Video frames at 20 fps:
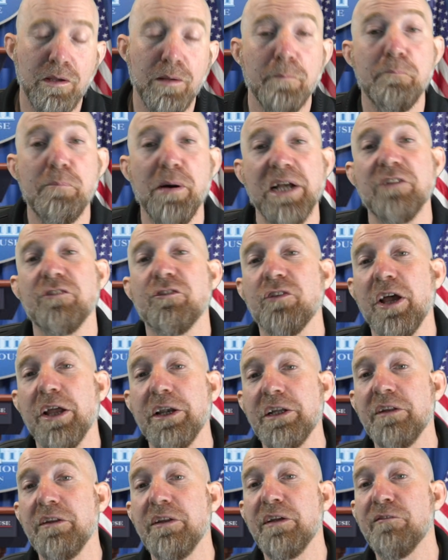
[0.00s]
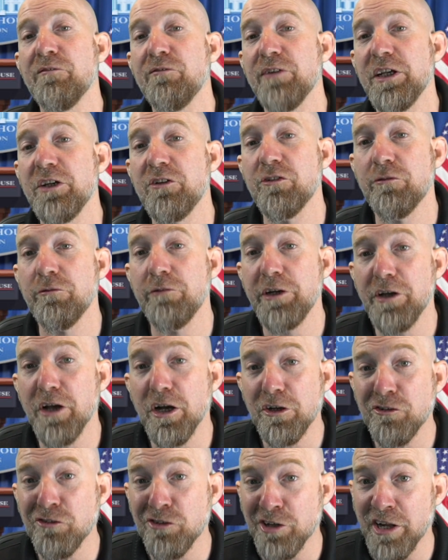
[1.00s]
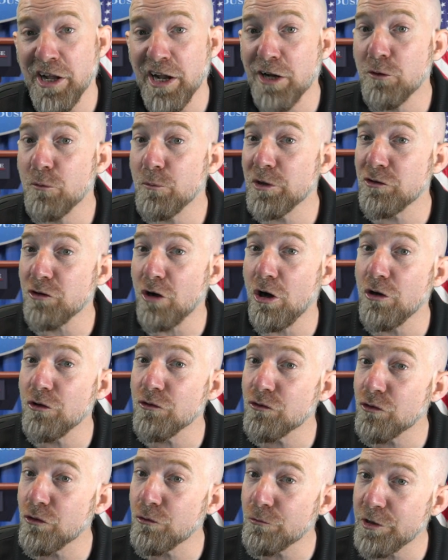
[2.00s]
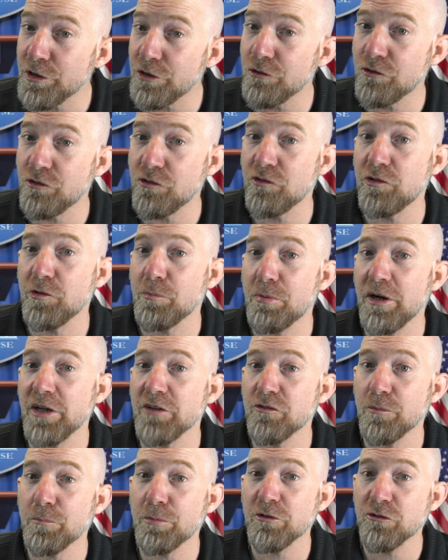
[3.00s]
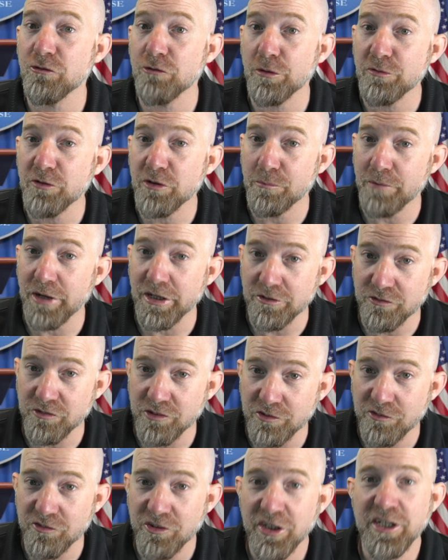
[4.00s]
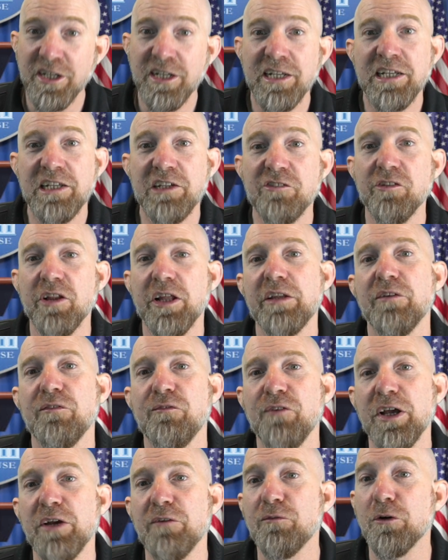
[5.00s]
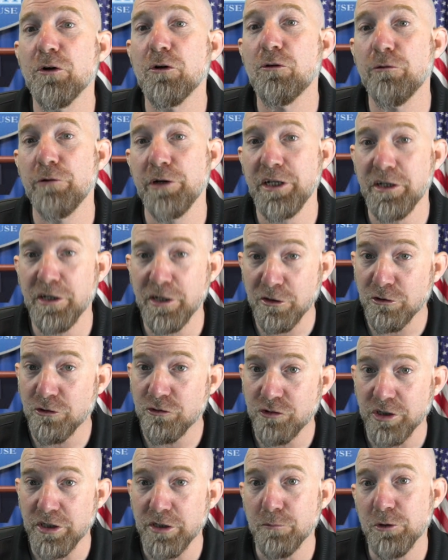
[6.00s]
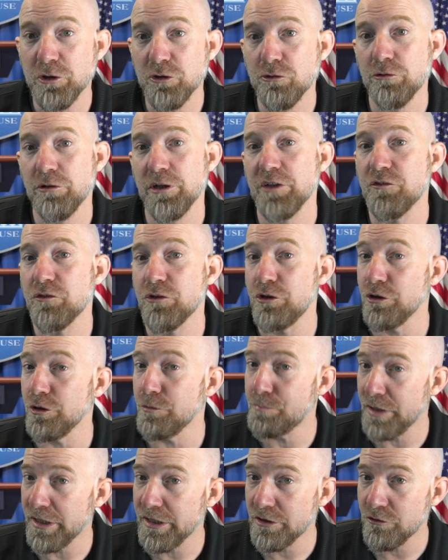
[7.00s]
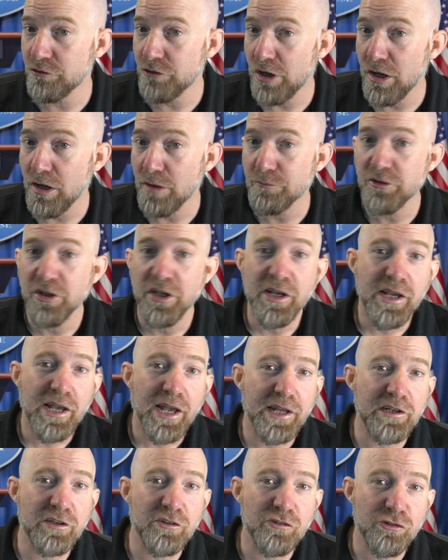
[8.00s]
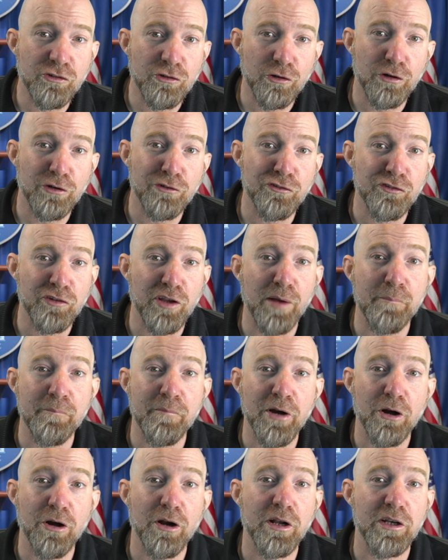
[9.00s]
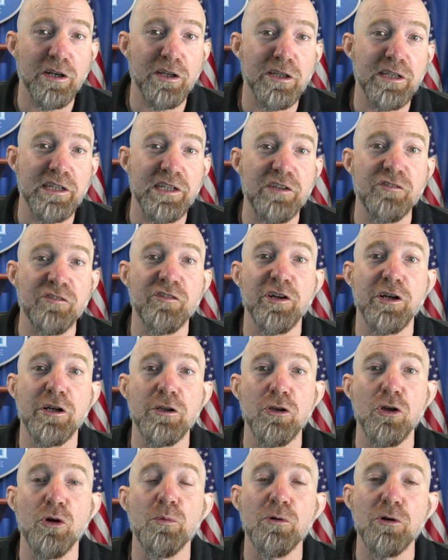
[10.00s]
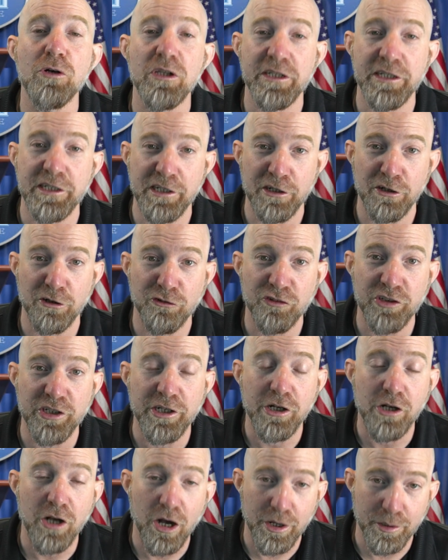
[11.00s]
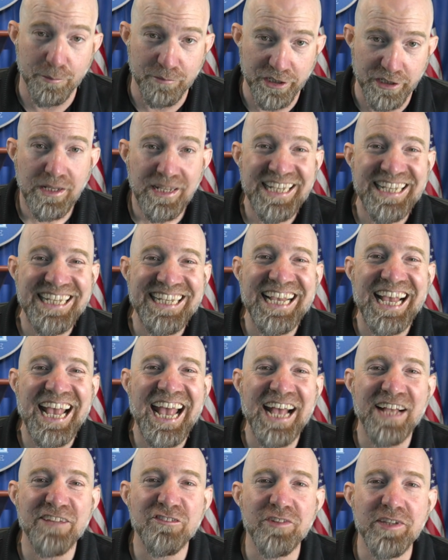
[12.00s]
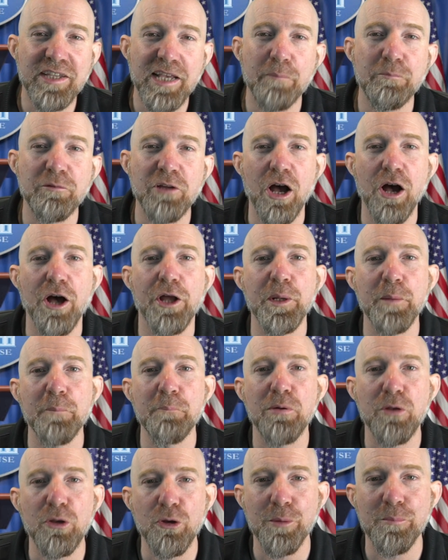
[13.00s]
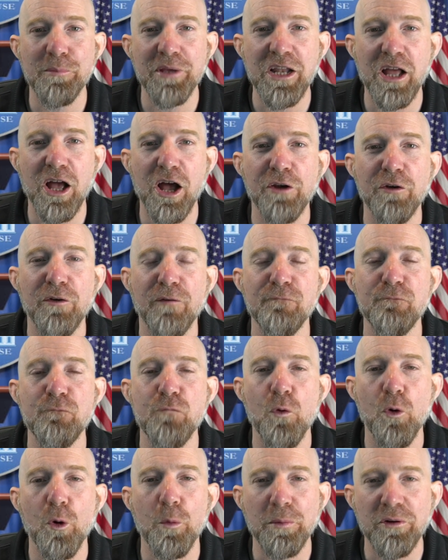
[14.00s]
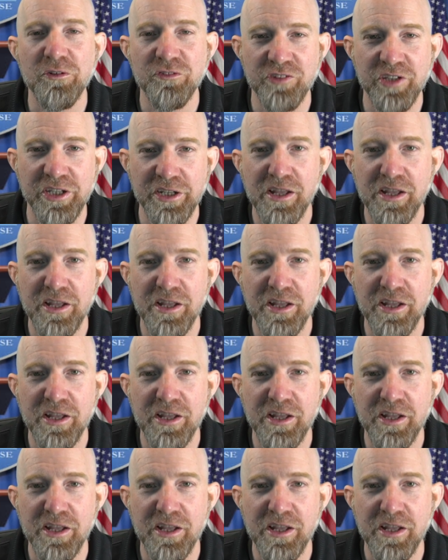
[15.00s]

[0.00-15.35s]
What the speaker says: By signing the Inflation Reduction Act, which also reduces the price on prescription medicines, he's led the fight for green energy, which creates good-paying jobs and ensures America leads the global clean energy economy. He has kept unemployment under 4%